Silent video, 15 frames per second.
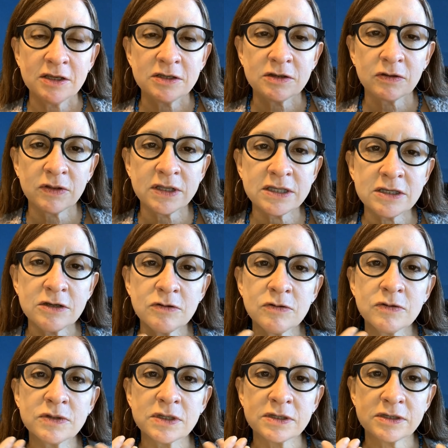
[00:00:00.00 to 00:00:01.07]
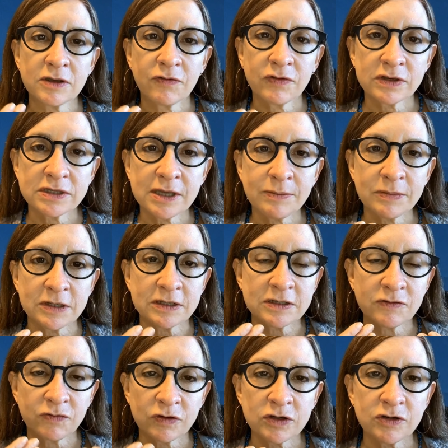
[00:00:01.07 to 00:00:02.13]
So let's use
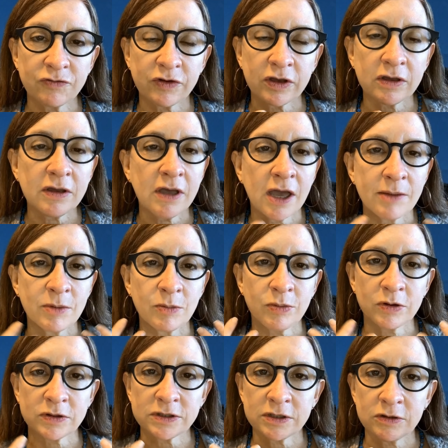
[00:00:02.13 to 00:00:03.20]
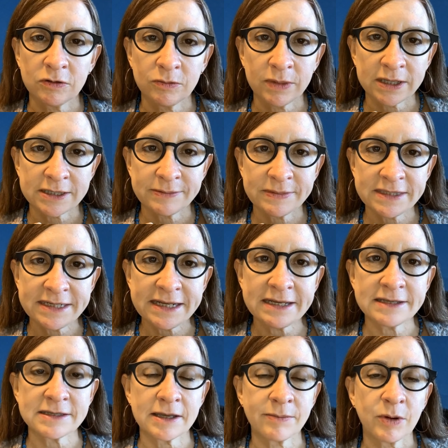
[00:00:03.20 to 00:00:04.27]
self-acceptance. First of all, I'm a person who makes
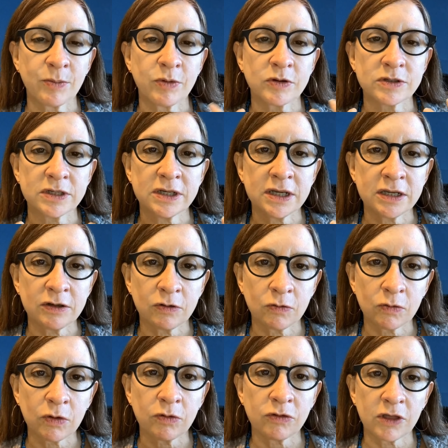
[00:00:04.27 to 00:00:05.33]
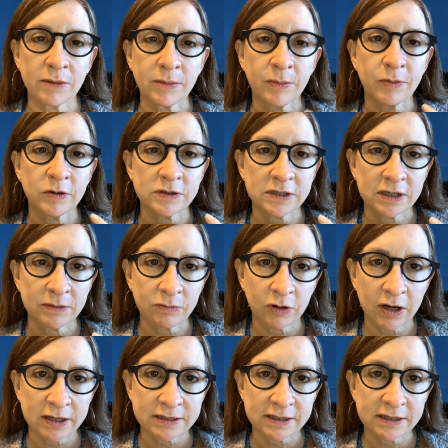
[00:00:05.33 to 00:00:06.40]
mistakes. I'm a person in growth. I'm a person in
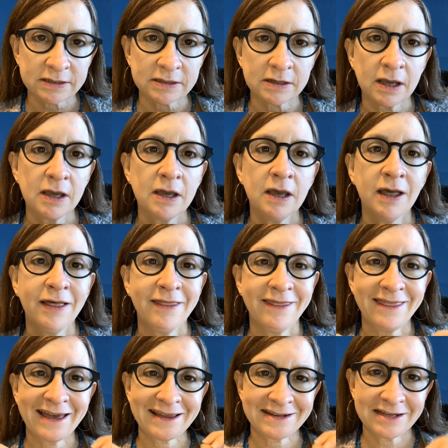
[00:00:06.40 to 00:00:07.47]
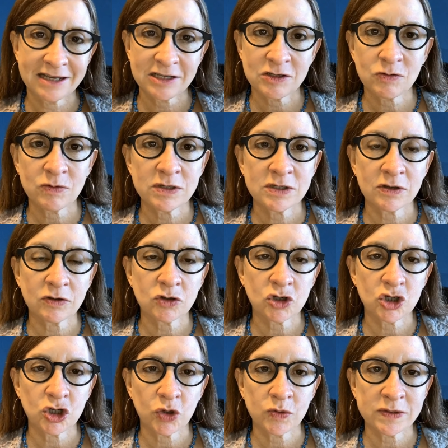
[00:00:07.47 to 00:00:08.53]
process. That test result
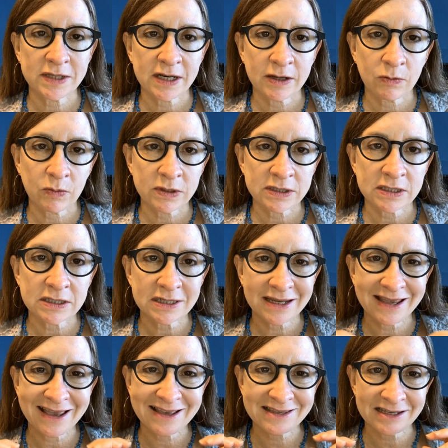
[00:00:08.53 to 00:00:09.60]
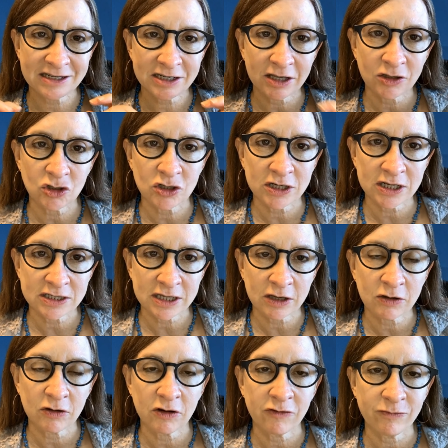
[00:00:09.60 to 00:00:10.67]
shows that I wasn't as intelligent as I
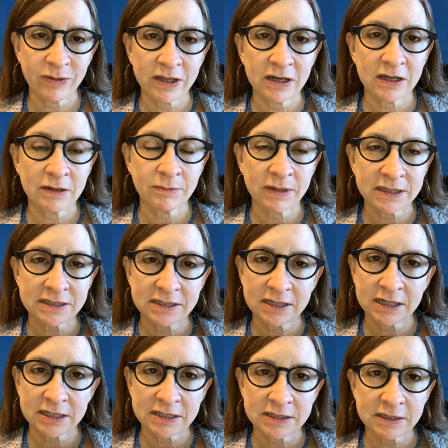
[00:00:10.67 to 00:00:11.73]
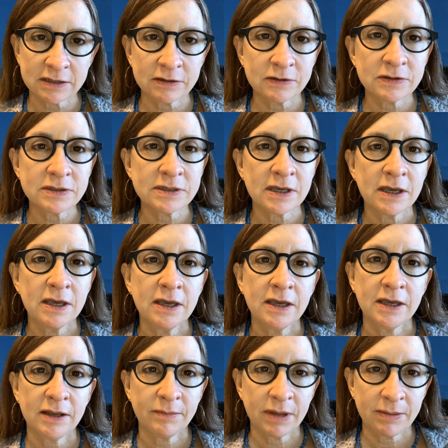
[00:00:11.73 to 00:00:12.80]
could have been in my study skills,
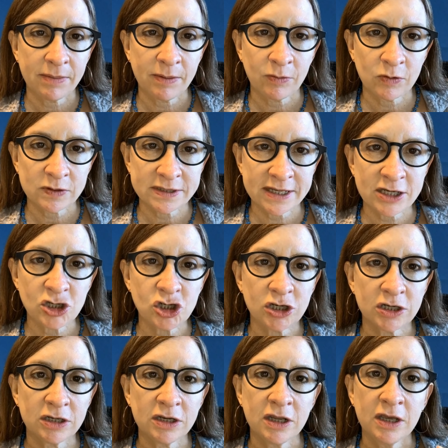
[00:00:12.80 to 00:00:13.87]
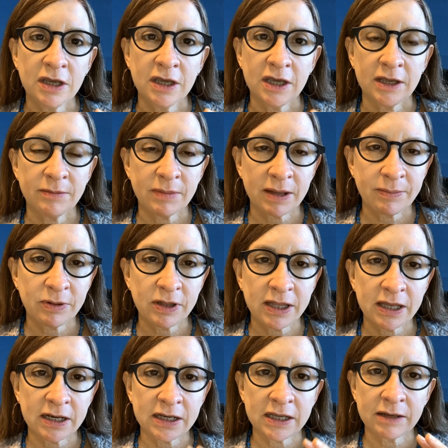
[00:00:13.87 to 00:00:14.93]
in my memorization, in my
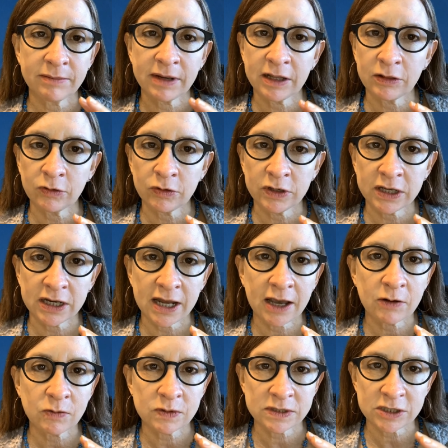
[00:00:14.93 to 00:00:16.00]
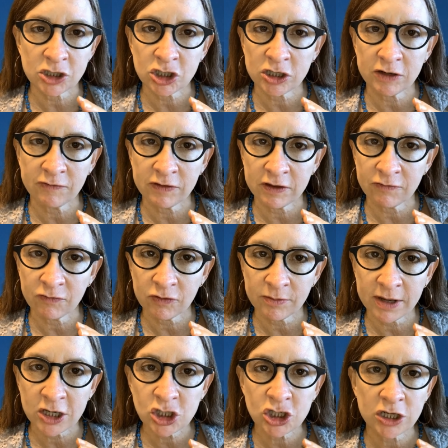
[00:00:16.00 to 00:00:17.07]
planning, in my learning and acquisition of the
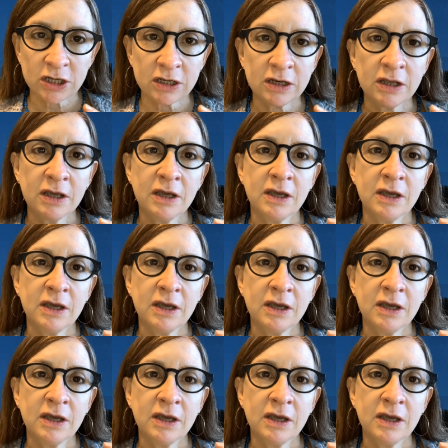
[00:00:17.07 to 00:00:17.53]
information,